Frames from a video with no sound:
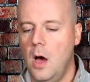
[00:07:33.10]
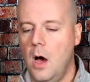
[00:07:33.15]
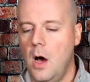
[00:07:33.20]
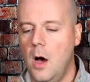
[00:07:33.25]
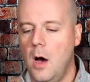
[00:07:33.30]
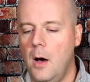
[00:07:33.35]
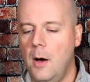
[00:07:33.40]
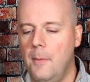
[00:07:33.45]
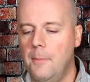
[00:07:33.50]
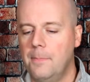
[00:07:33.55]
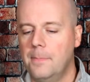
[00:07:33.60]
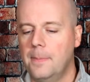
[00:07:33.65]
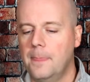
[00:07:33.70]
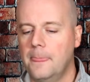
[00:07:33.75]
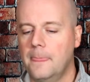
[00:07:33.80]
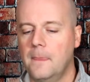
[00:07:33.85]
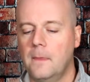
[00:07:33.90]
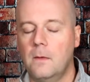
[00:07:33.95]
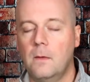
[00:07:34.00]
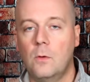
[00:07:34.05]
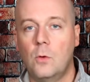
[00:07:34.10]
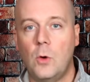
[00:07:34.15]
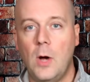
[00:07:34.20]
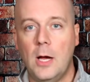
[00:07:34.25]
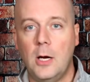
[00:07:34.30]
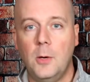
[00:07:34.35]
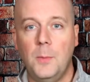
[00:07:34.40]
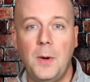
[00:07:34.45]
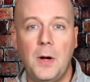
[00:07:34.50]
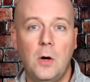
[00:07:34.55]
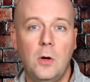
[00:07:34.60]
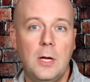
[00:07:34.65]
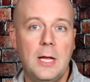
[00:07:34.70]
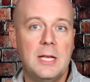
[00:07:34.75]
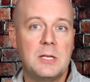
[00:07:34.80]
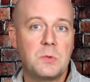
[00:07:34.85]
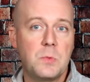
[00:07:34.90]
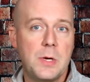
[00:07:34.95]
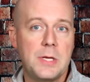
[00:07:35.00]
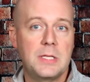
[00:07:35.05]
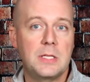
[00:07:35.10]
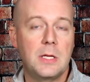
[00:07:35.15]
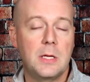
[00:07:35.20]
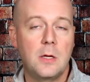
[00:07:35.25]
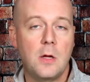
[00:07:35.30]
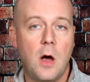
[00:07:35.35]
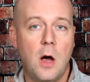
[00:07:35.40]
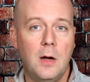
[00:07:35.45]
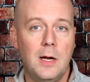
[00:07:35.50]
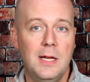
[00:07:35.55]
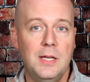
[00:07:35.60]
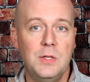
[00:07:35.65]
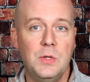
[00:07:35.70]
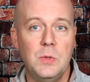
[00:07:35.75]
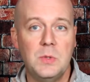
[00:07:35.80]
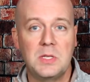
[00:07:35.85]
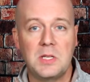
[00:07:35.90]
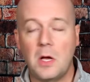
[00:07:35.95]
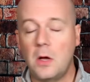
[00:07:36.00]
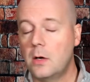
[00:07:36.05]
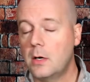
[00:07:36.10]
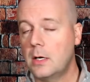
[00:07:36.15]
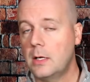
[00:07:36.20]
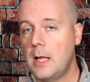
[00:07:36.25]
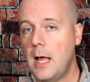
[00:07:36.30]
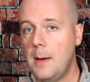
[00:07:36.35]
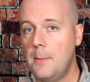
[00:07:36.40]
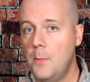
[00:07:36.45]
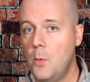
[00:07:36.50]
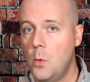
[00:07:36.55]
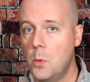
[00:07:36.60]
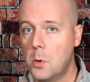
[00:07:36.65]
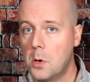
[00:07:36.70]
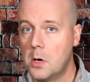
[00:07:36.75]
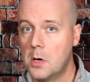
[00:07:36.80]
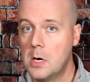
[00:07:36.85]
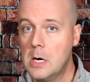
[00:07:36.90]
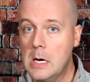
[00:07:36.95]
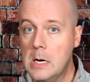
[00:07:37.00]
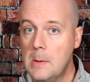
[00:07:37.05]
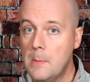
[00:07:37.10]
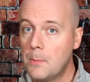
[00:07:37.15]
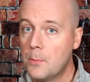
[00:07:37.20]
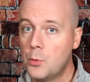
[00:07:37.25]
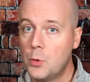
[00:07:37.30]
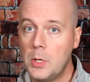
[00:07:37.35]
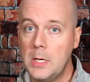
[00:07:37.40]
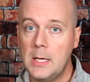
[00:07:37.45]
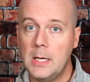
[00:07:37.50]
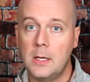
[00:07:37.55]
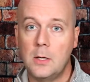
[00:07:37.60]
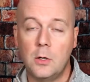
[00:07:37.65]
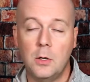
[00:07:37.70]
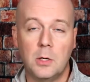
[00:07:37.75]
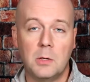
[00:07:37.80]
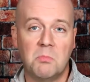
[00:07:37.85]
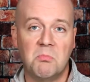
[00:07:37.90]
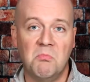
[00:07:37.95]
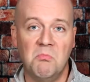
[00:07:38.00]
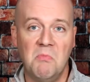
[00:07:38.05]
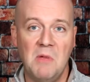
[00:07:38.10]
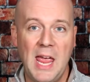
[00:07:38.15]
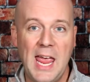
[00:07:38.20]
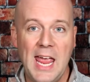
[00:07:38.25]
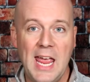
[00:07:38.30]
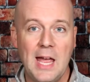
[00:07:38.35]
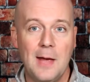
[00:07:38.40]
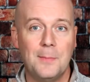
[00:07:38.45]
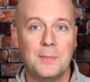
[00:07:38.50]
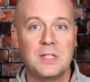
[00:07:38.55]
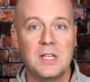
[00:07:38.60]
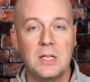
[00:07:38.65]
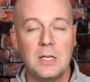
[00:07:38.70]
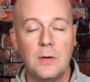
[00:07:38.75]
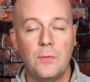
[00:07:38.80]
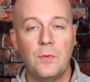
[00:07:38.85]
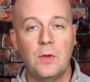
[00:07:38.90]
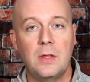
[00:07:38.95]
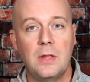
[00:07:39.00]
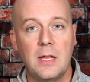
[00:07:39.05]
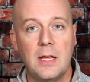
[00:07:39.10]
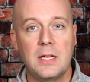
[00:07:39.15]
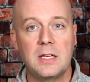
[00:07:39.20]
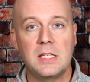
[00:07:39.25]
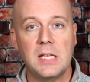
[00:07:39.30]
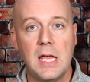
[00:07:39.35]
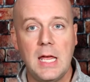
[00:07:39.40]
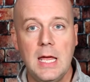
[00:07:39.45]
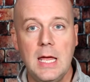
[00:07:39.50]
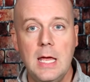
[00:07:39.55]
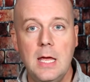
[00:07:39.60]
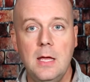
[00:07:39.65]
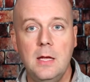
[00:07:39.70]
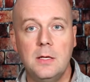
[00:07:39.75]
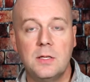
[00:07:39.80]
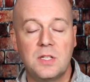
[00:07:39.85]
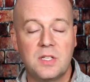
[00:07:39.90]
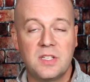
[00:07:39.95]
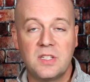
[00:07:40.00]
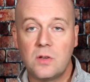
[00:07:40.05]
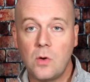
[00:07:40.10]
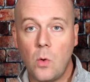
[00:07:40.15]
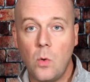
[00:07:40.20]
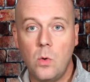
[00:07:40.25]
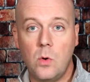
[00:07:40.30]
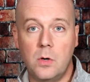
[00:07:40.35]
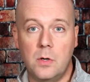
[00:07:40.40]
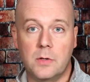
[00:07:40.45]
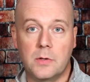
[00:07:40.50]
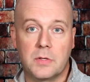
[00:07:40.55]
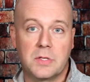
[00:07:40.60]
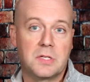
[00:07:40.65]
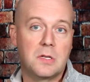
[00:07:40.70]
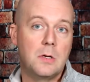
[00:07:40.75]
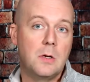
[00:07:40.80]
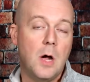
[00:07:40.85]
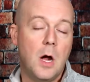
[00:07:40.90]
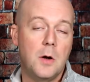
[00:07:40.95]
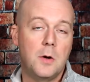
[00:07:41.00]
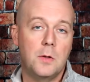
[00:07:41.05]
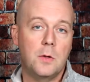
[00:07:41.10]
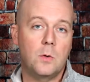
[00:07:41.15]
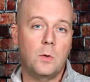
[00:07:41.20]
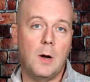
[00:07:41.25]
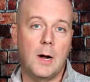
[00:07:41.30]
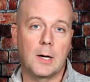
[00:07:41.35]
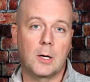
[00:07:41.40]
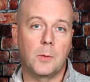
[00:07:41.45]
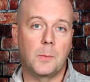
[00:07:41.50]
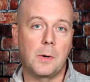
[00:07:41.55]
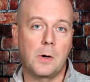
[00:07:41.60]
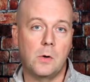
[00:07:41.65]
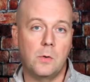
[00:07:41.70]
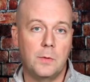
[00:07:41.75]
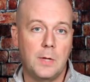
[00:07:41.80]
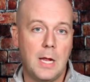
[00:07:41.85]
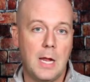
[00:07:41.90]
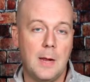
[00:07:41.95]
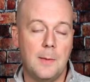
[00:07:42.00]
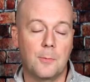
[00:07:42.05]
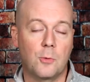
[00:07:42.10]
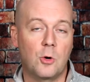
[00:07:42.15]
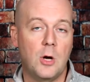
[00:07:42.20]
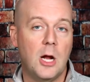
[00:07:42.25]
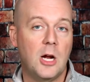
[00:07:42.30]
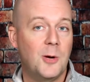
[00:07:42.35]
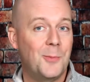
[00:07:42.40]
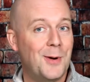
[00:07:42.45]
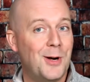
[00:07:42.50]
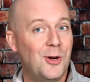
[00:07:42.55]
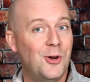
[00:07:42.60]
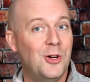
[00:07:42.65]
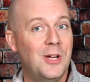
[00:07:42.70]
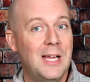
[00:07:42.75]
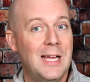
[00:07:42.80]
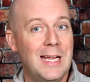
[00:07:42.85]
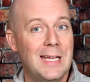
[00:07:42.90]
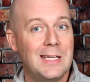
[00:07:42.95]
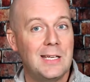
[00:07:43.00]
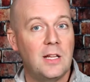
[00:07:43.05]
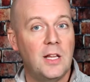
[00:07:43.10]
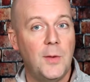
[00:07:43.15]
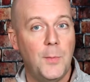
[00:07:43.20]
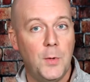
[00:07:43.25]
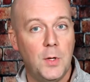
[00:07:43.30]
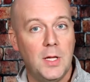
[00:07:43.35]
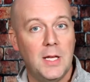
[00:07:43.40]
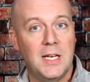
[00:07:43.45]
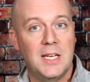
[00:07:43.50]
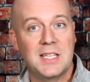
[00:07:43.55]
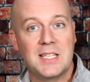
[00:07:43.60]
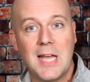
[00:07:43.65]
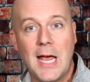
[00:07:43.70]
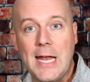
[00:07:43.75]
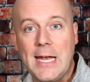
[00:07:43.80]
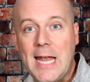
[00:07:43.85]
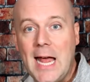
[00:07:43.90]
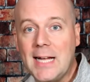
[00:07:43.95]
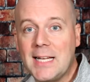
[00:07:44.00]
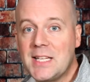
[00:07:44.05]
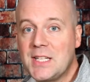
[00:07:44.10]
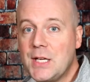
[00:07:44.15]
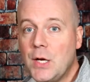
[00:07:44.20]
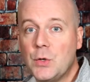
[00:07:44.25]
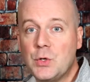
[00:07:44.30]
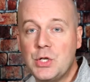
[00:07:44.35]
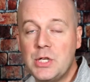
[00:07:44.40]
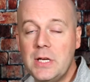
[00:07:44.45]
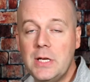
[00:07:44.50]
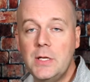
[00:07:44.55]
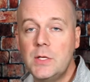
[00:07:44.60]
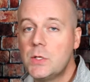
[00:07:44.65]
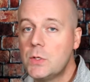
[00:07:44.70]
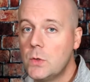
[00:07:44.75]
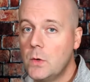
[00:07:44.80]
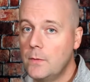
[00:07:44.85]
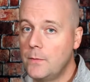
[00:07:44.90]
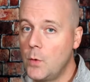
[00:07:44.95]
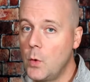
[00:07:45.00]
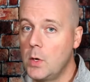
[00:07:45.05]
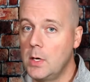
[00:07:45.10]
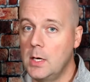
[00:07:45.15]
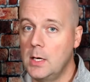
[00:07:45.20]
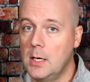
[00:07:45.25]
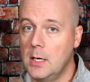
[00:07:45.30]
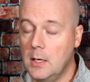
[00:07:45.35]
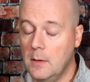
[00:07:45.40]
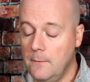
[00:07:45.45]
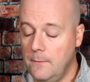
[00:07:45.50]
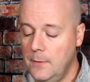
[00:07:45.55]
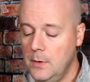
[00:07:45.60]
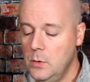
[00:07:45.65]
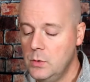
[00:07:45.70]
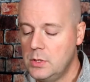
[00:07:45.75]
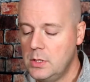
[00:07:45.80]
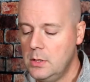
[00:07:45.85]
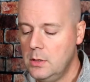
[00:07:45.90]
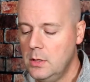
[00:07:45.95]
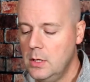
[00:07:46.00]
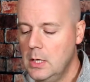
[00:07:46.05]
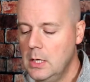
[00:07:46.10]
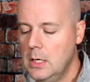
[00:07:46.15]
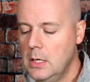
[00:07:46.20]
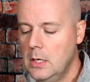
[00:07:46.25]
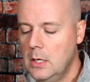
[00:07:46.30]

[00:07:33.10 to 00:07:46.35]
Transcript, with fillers: Um, Cracker Barrel has recently gone into selling a lot more pre-cooked hams and different things in stores under the Cracker Barrel name. Cracker Barrel deliberately decided not to sell cheese to avoid any confusion.